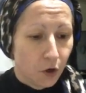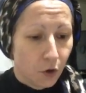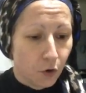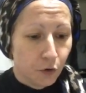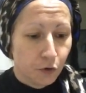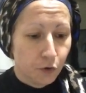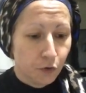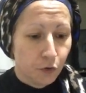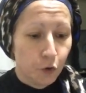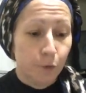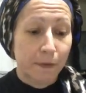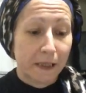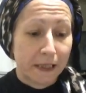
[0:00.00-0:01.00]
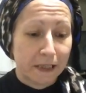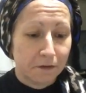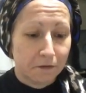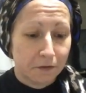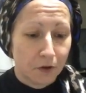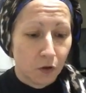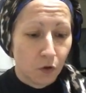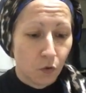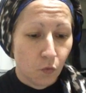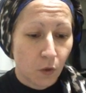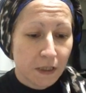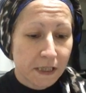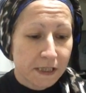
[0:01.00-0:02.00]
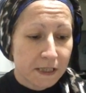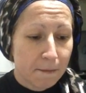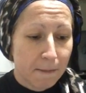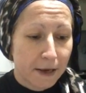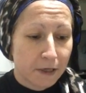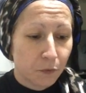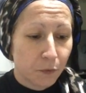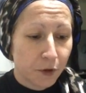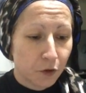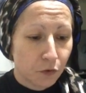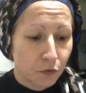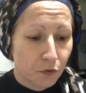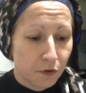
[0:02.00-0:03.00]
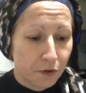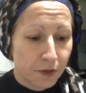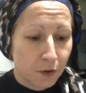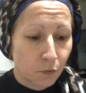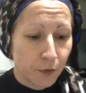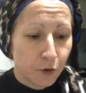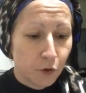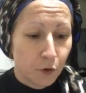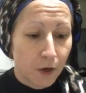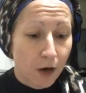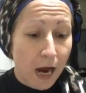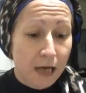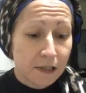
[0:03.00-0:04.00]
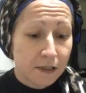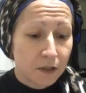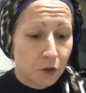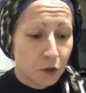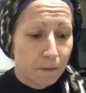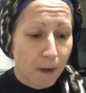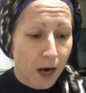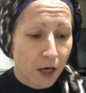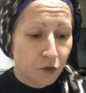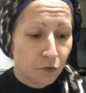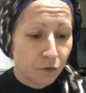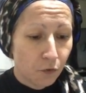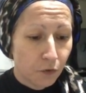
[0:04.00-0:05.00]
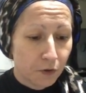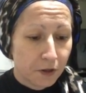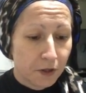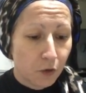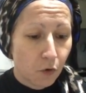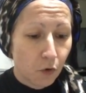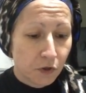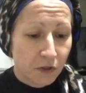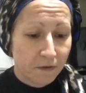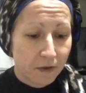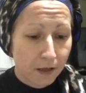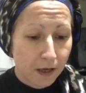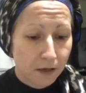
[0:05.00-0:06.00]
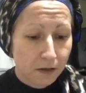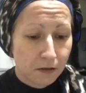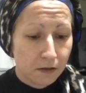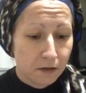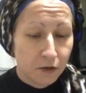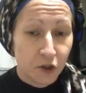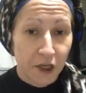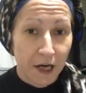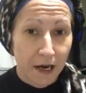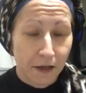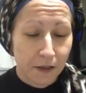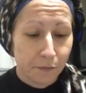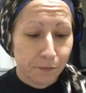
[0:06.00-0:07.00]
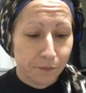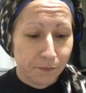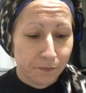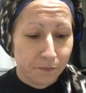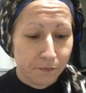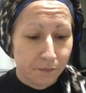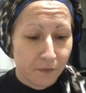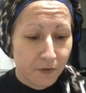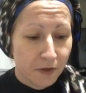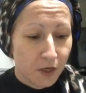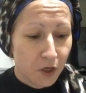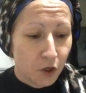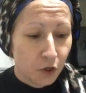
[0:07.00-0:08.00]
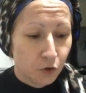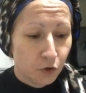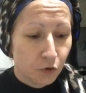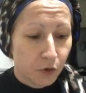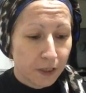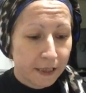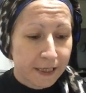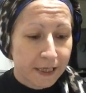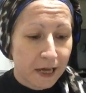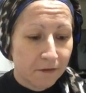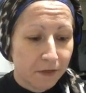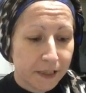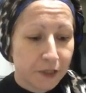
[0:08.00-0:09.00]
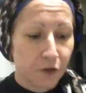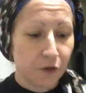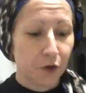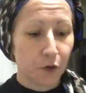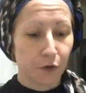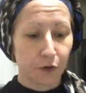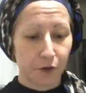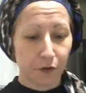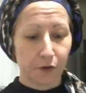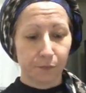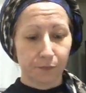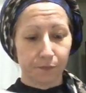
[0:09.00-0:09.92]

O you who believe, what is the matter with you that when you are asked to march forth in the cause of Allah, jihad, you cling heavily to the earth?